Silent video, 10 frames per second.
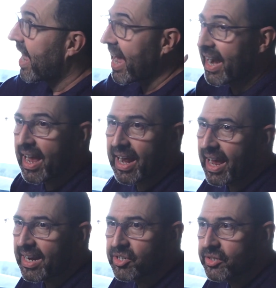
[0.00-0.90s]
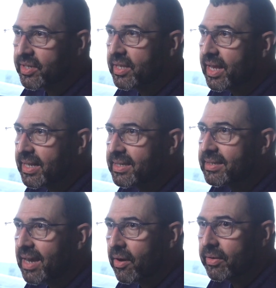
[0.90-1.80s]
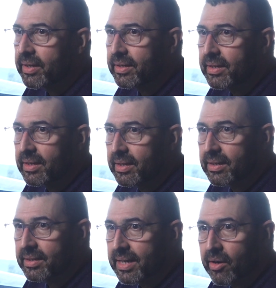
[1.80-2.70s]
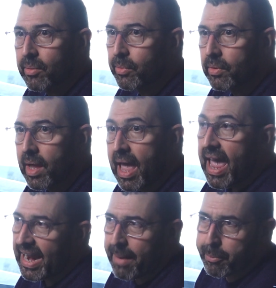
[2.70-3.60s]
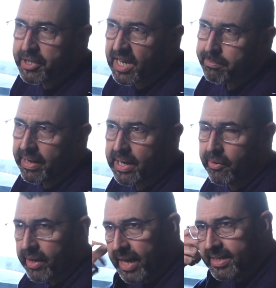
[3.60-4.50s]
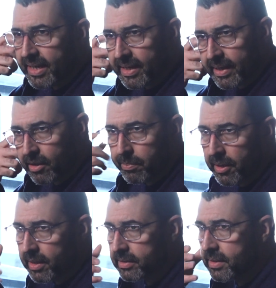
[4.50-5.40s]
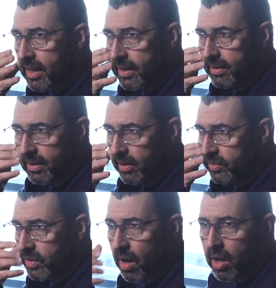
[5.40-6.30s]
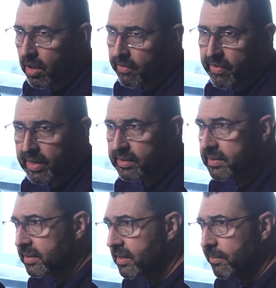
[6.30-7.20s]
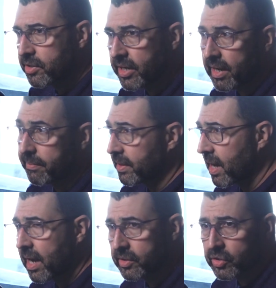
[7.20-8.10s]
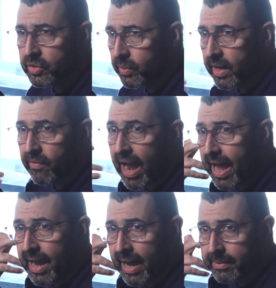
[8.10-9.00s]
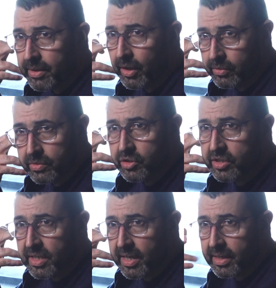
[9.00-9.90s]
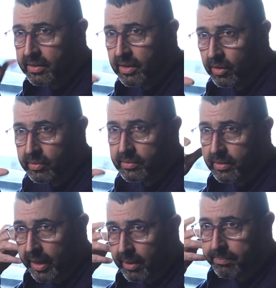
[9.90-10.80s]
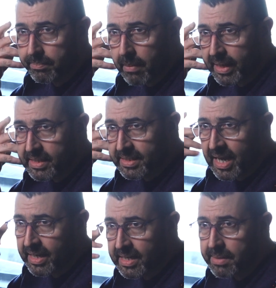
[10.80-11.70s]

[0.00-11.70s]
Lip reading: and it sounded terrible. And I protect my hearing. I take earplugs to all our events, to Summer Jam, to concerts or whatever. I just to get, like a minus 10